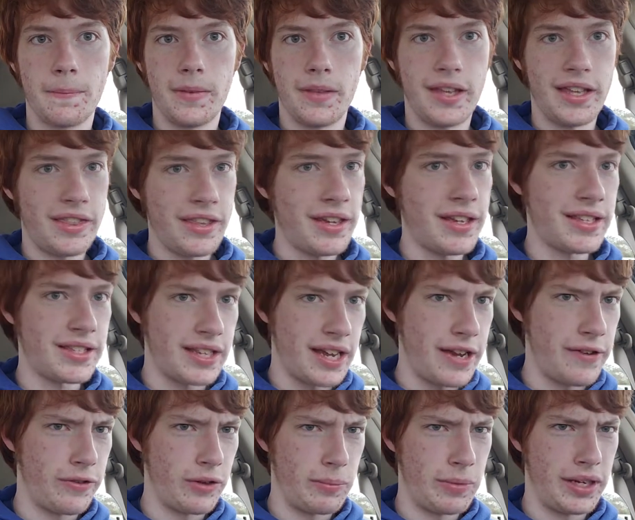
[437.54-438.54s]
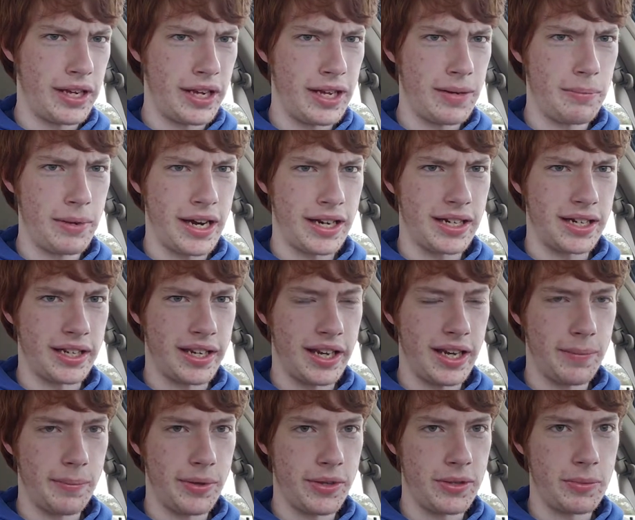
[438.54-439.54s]
I think it's time for me to head back to
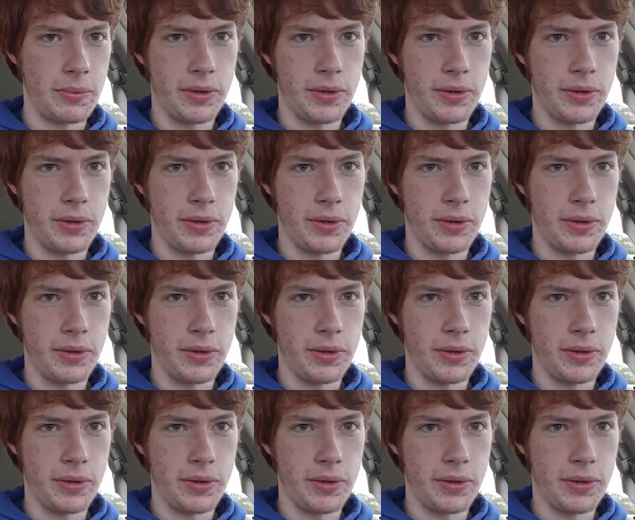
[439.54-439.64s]
campus,